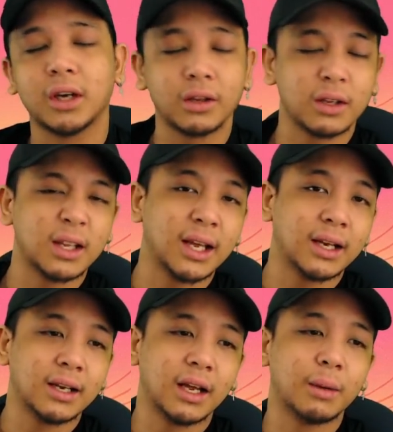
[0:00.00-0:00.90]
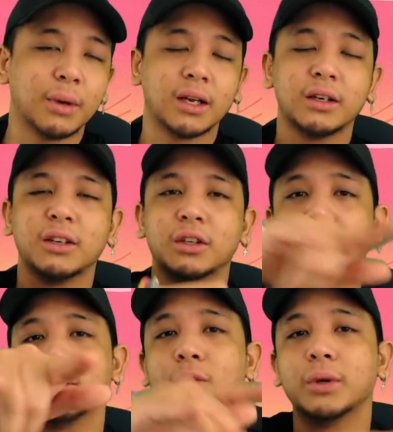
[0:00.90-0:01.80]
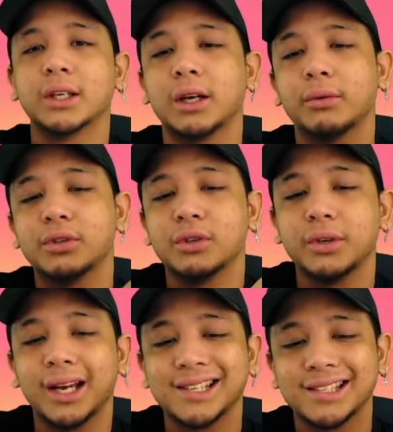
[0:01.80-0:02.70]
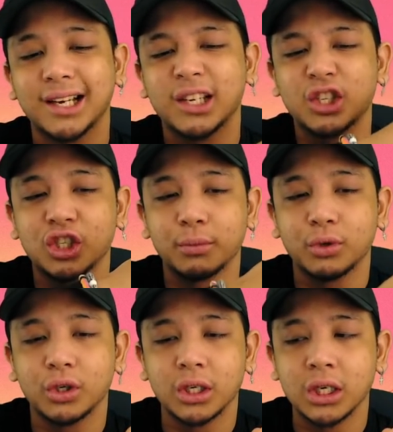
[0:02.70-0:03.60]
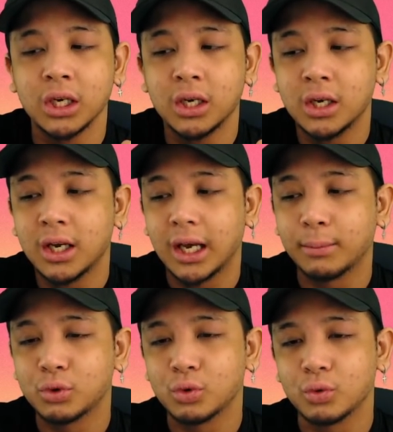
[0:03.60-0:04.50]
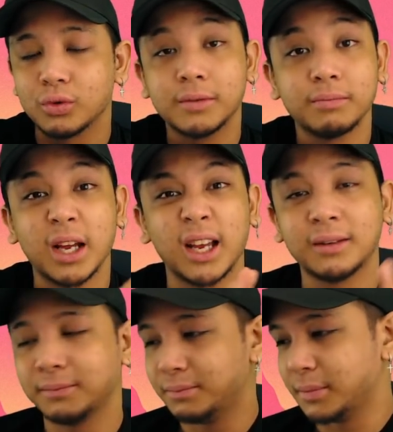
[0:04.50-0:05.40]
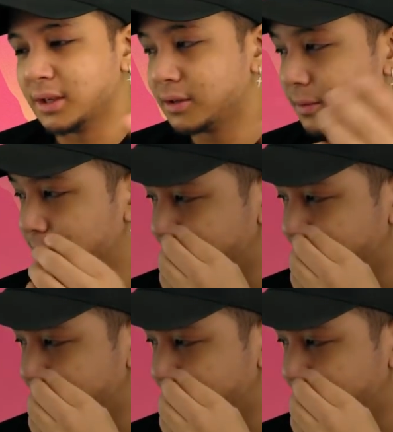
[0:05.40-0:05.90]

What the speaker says: Other than that, I'm out of here. Y'all have a good one and I will see you guys next Shippuden episodes. Alright, peace.